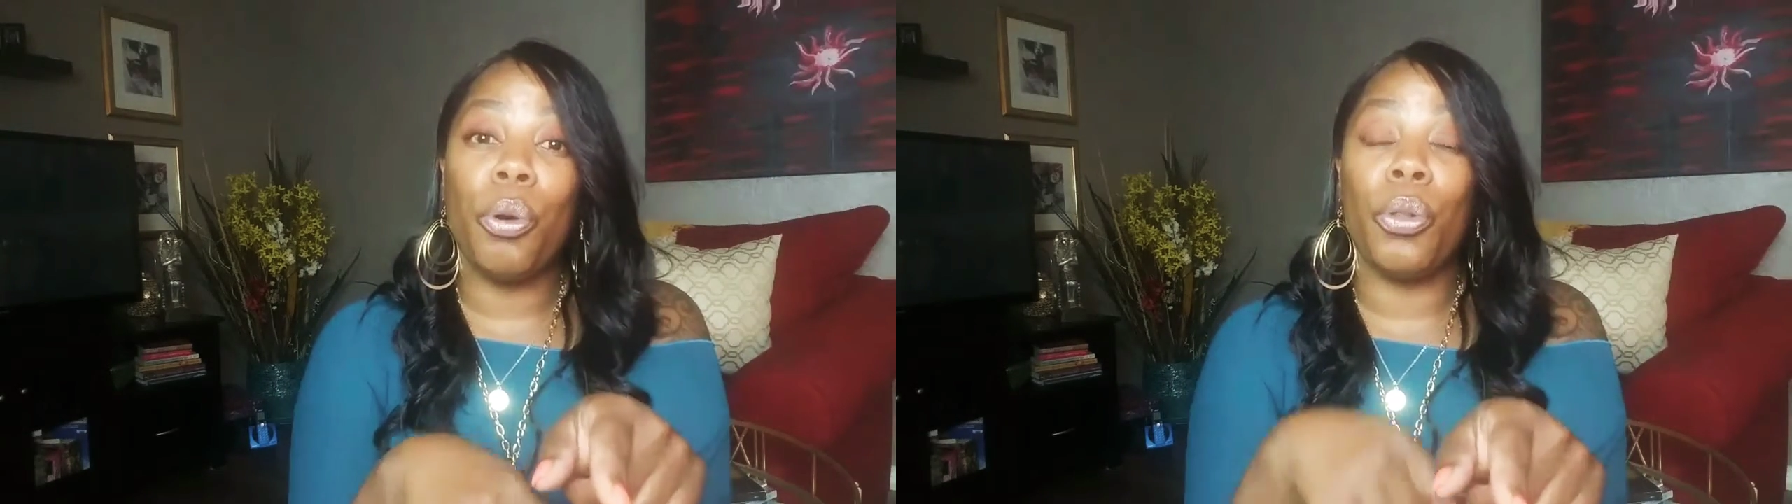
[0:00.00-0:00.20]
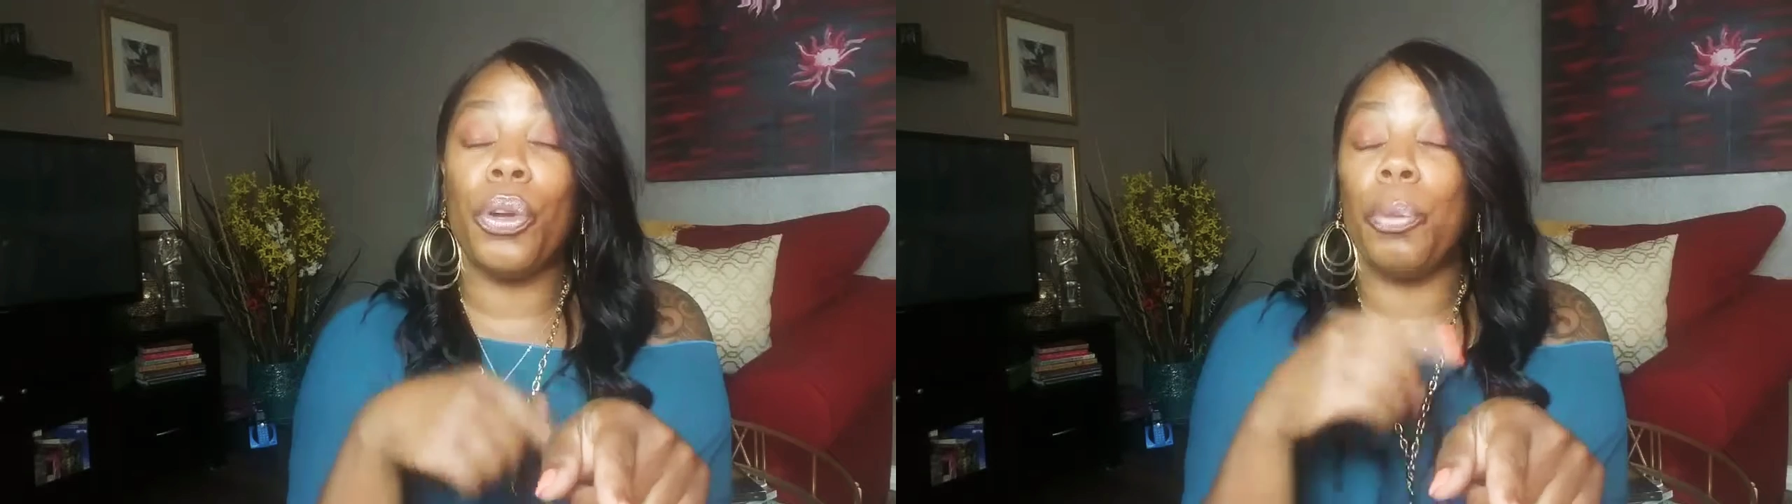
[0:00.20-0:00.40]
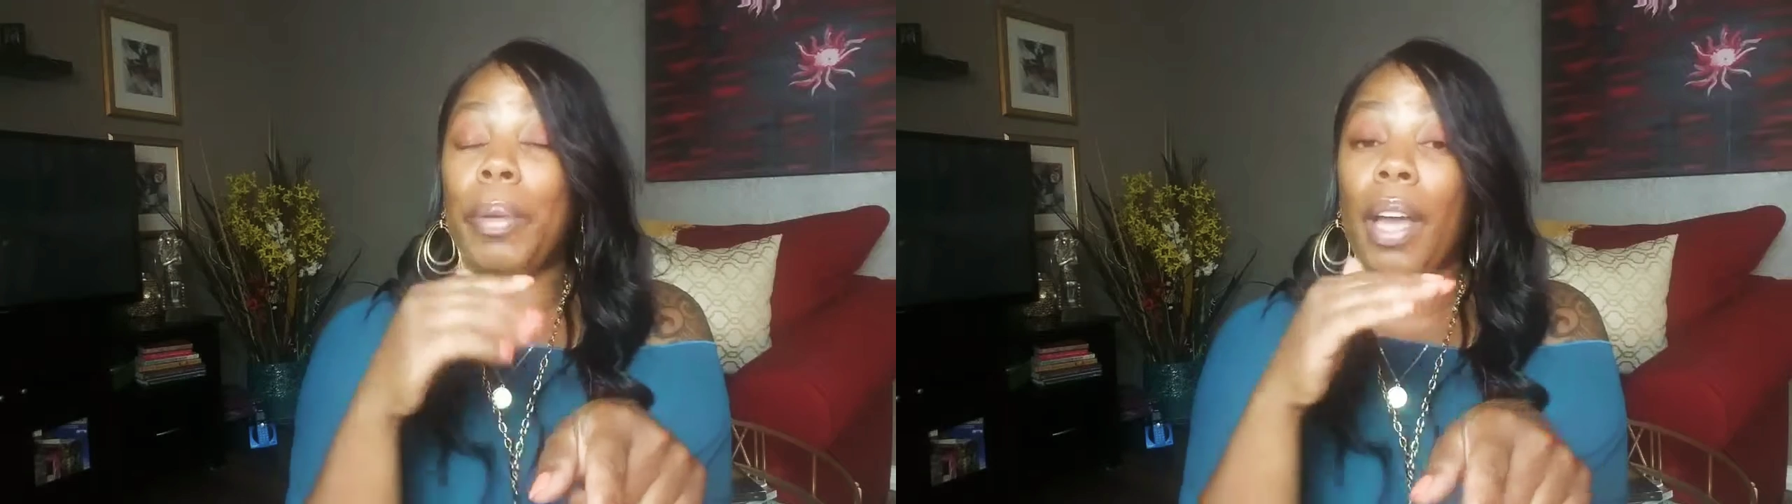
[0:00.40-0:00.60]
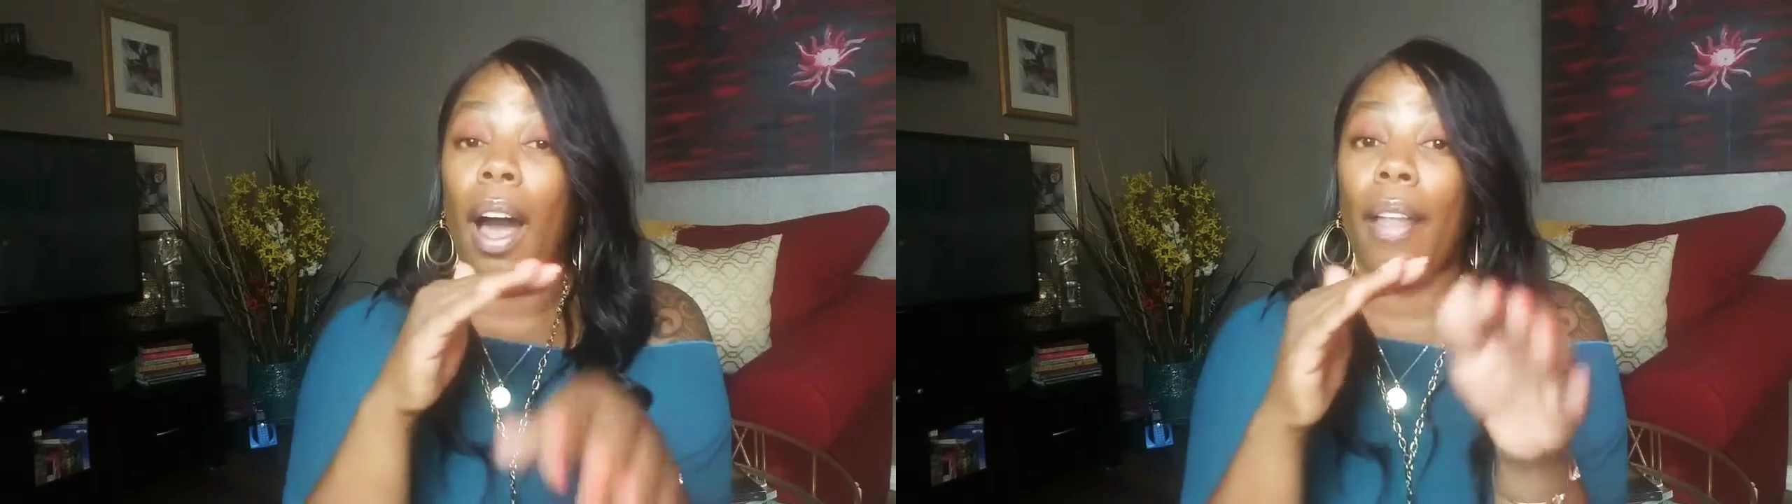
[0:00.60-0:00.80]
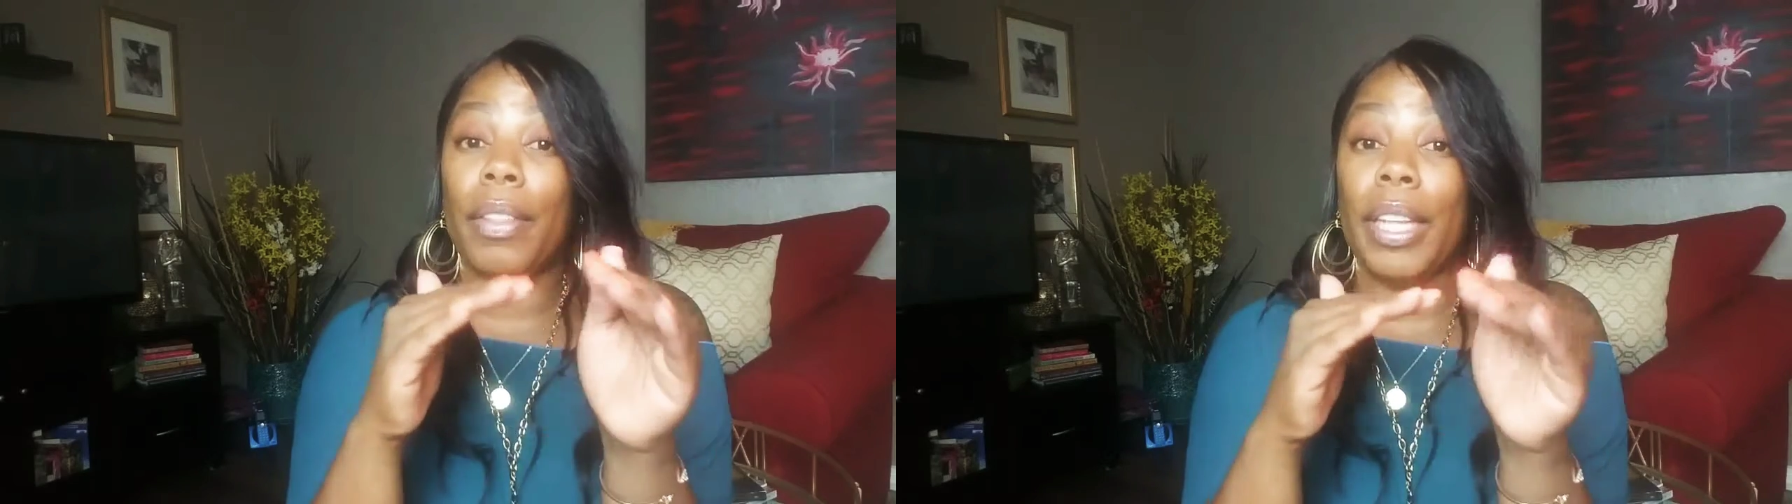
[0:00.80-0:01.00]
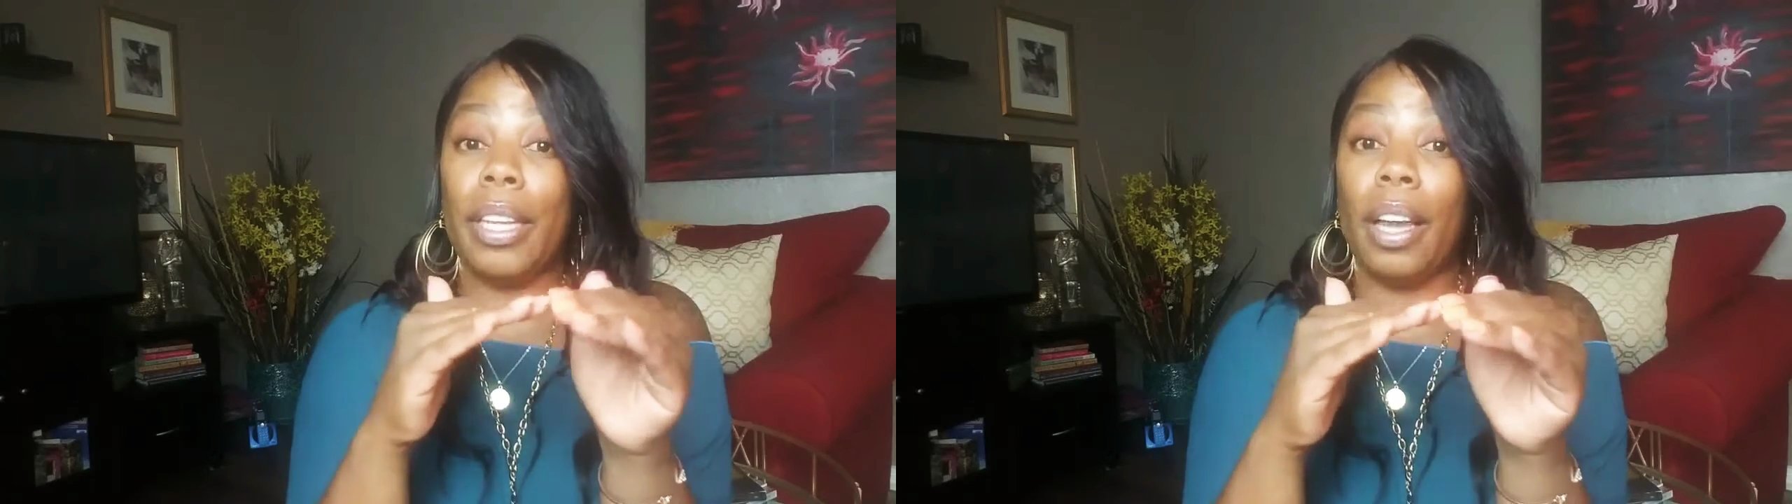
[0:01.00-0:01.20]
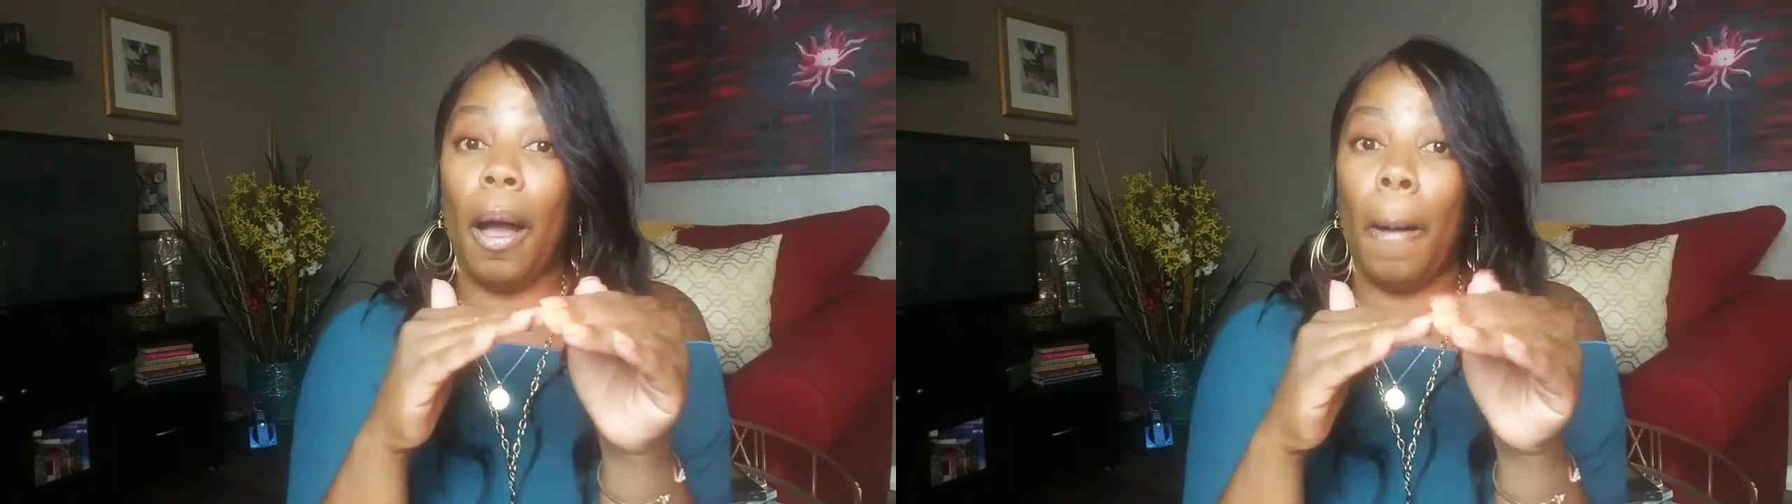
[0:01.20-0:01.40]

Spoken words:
or they're beyond the